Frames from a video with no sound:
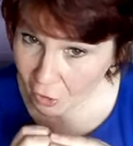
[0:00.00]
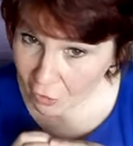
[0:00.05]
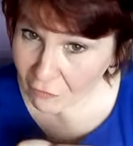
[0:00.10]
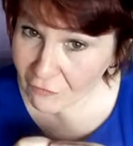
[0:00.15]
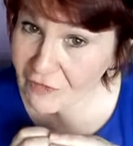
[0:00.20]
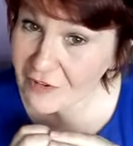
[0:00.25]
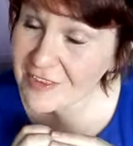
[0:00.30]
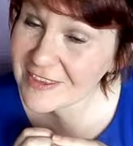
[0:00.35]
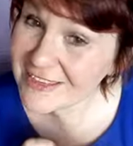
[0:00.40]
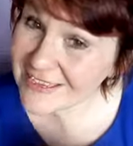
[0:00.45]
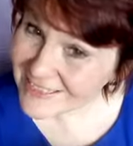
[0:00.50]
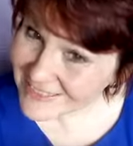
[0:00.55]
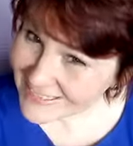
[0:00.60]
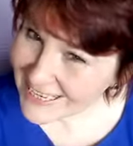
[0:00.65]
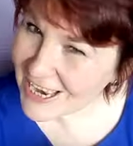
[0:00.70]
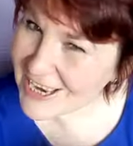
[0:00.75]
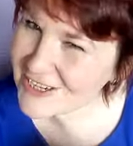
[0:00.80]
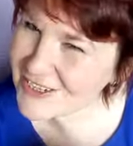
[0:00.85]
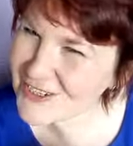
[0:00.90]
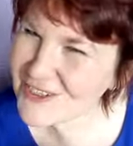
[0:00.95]
of the
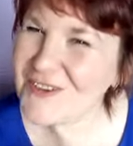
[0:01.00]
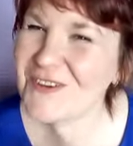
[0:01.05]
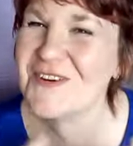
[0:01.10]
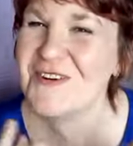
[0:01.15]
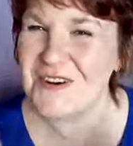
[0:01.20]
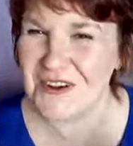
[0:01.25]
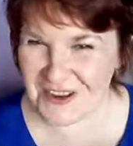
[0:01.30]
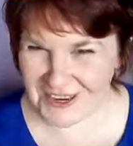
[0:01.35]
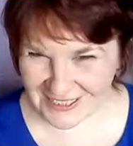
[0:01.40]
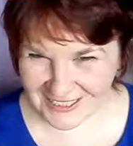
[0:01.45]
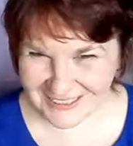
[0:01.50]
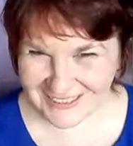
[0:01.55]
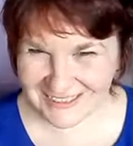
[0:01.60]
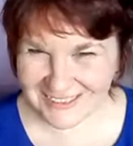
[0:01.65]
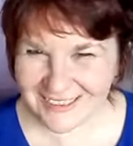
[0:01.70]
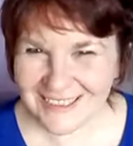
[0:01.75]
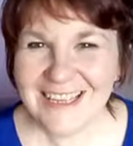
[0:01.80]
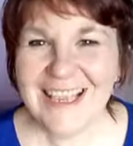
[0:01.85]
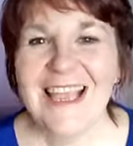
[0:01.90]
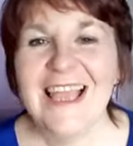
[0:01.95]
essential oil